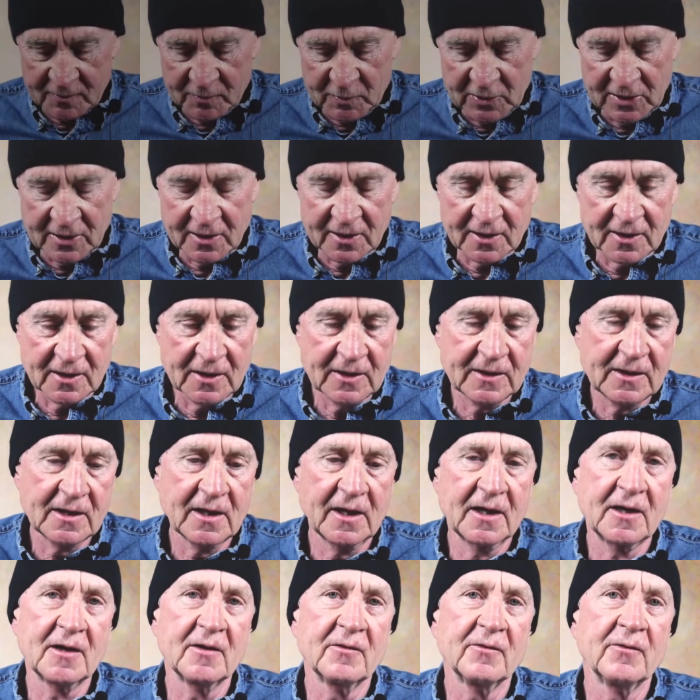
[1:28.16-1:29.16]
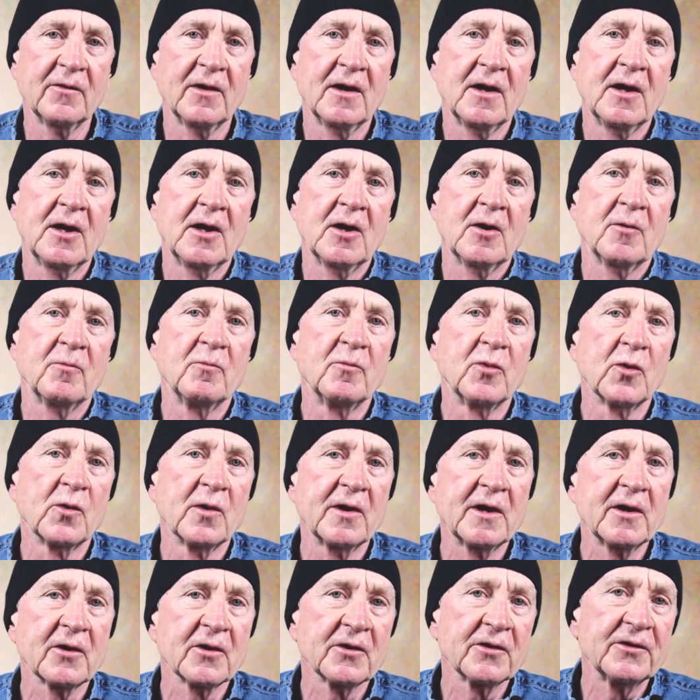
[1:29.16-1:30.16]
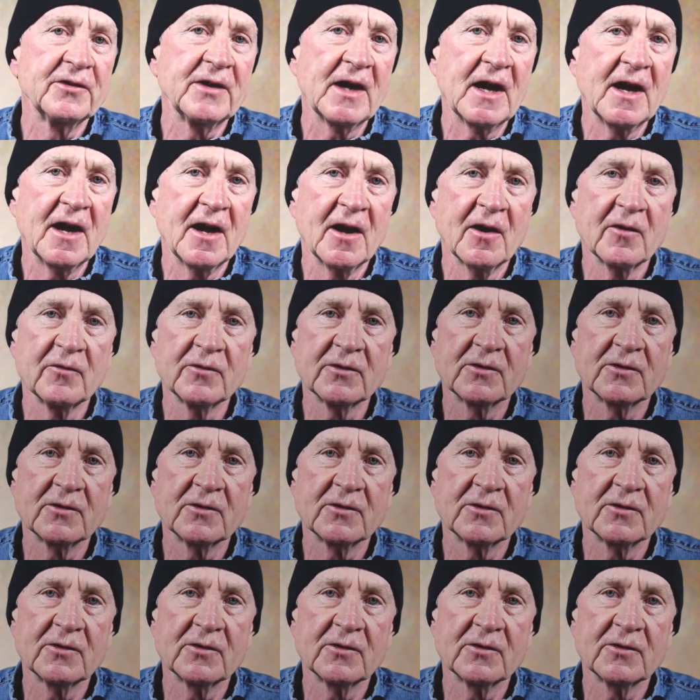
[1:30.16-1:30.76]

been kind of boiled down